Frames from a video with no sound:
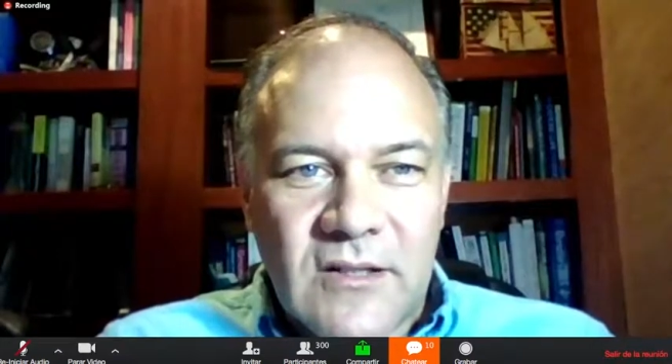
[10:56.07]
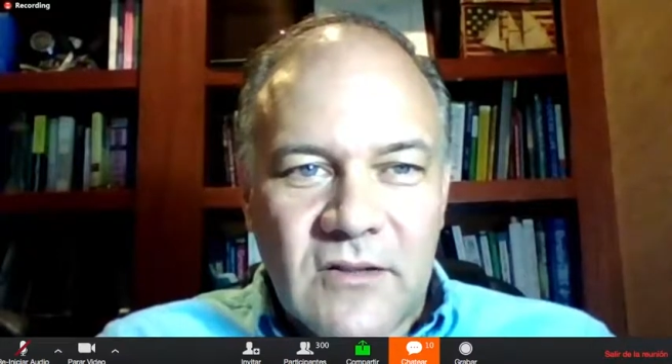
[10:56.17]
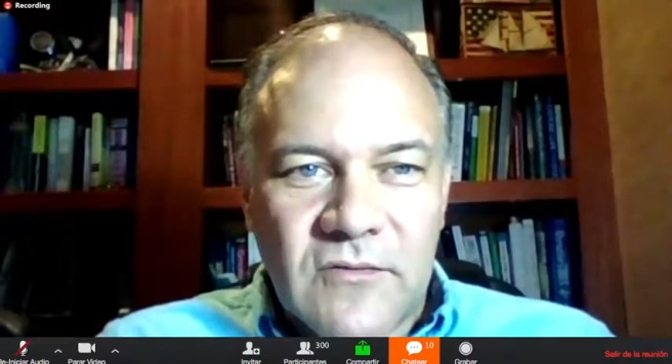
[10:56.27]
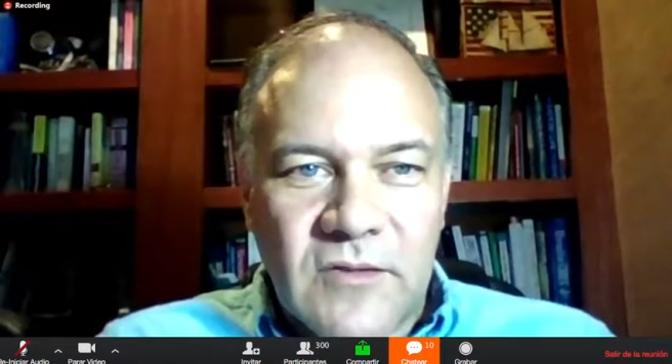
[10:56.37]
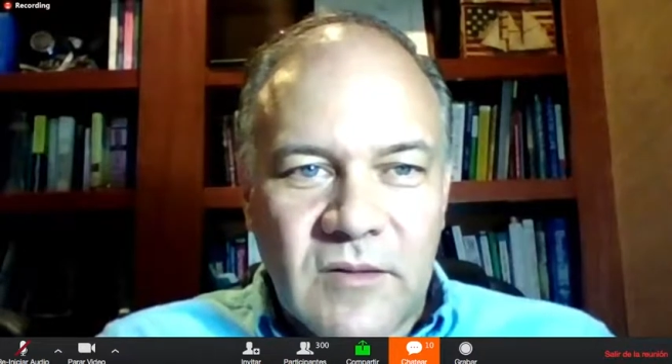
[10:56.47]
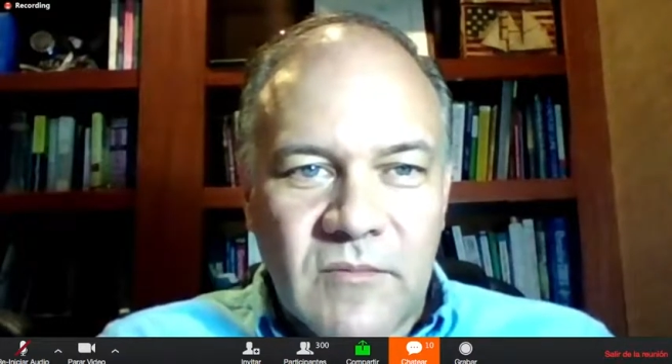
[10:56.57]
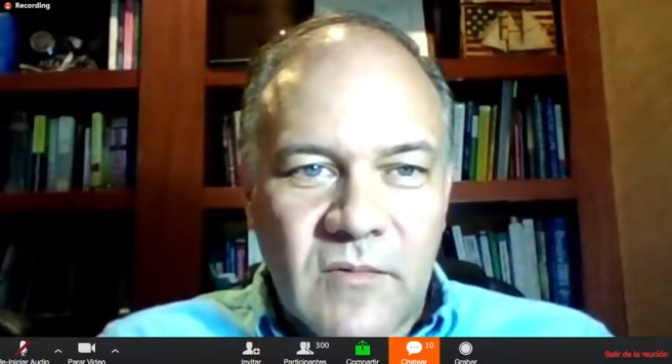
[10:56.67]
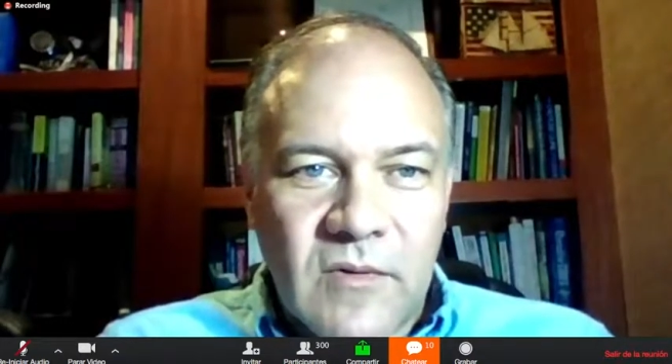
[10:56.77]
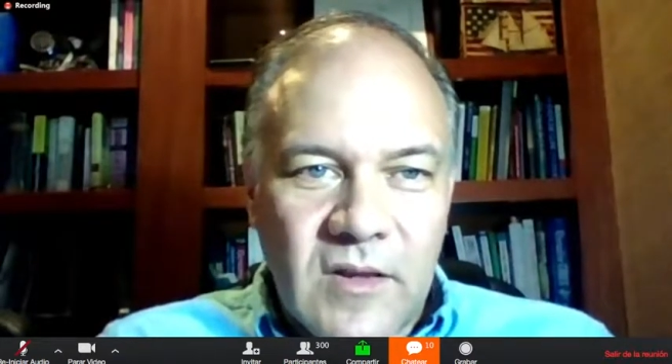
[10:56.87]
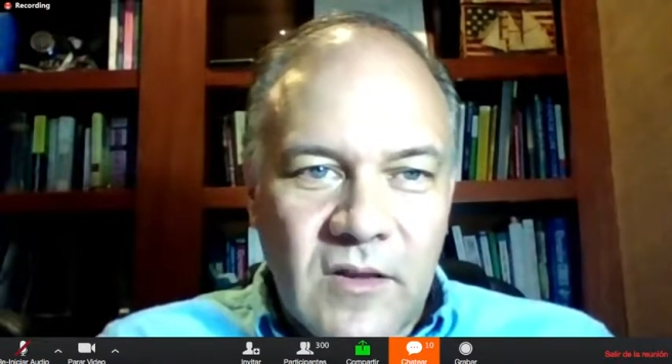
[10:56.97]
From
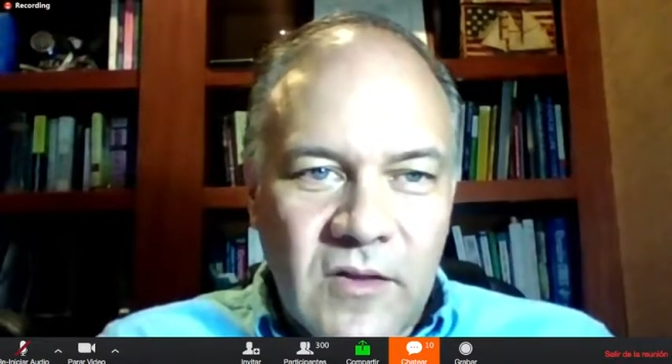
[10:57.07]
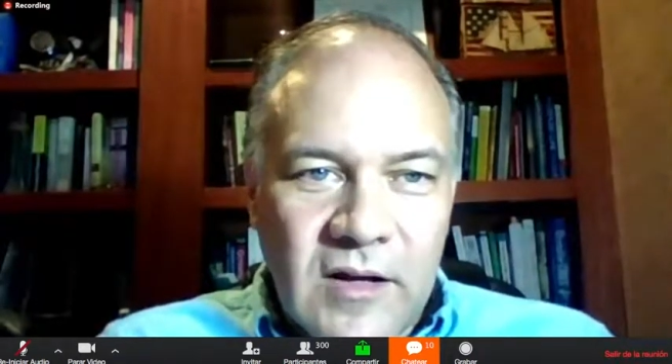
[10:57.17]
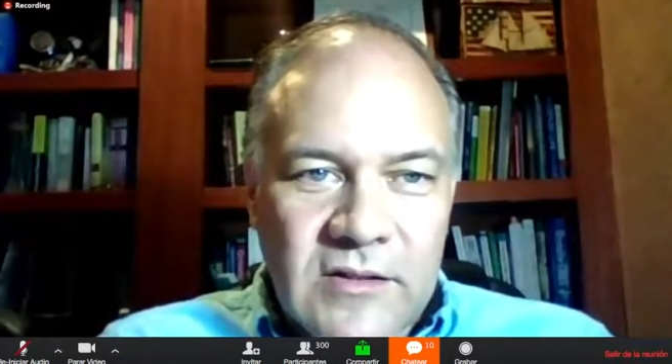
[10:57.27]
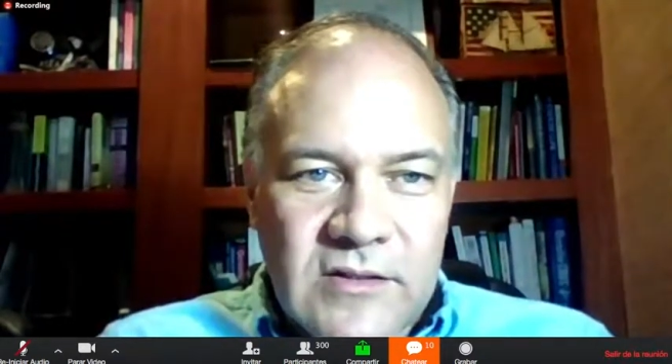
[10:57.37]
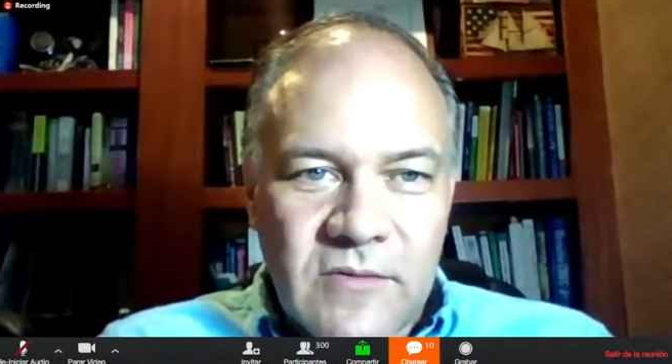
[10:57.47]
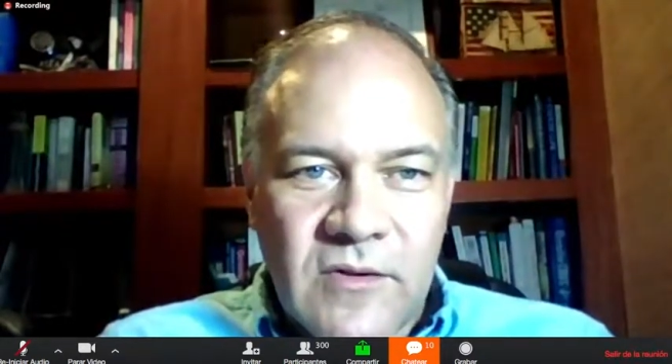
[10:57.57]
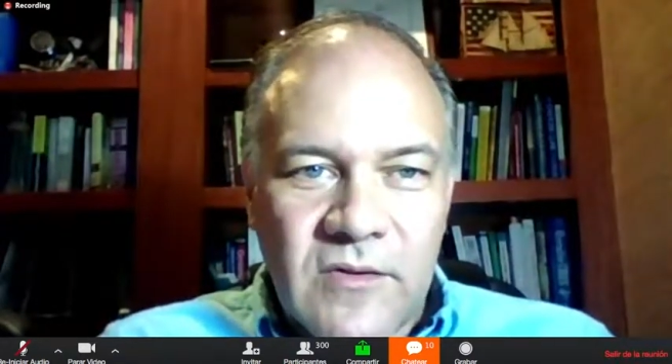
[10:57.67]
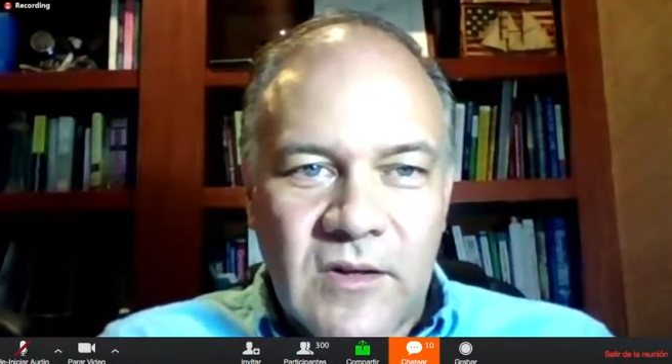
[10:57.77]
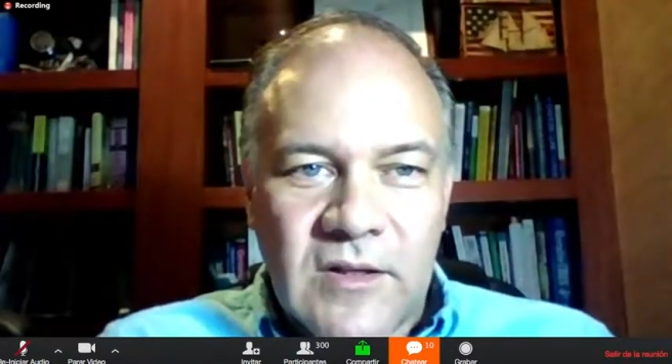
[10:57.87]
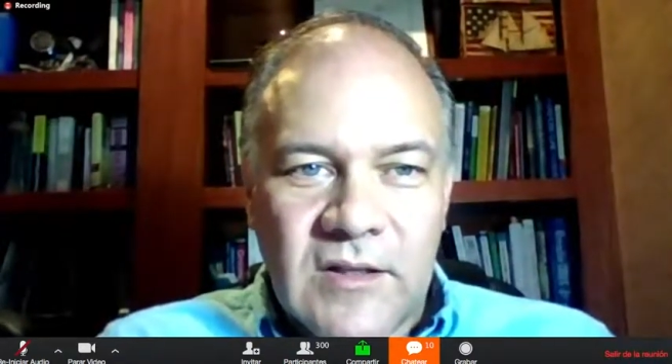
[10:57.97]
the thoughts that we're
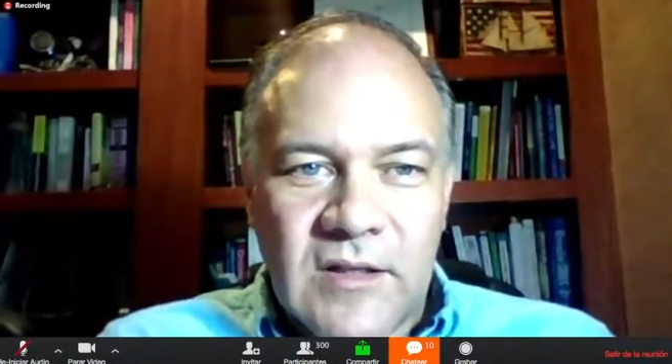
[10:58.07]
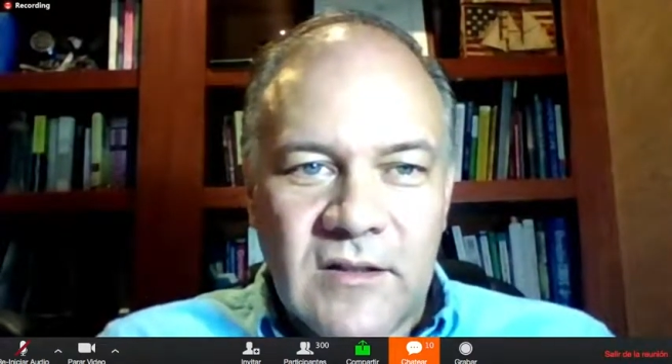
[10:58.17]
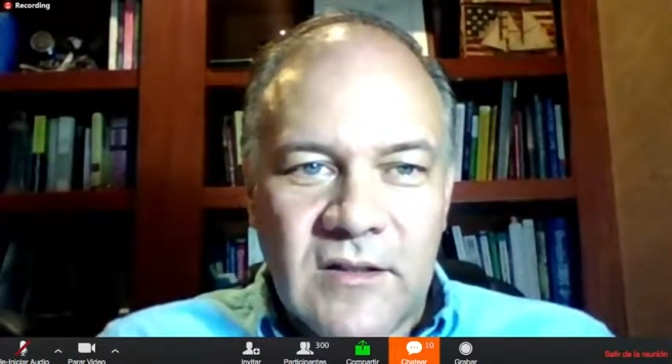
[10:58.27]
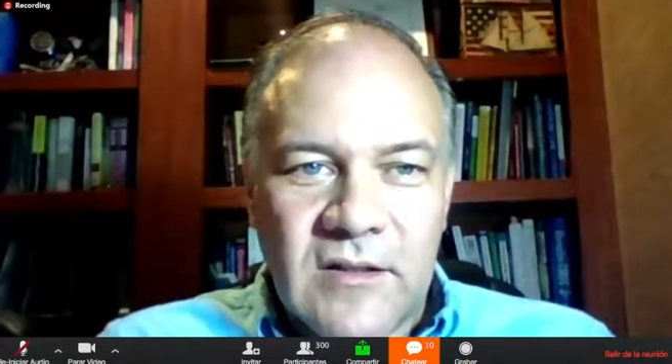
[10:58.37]
thinking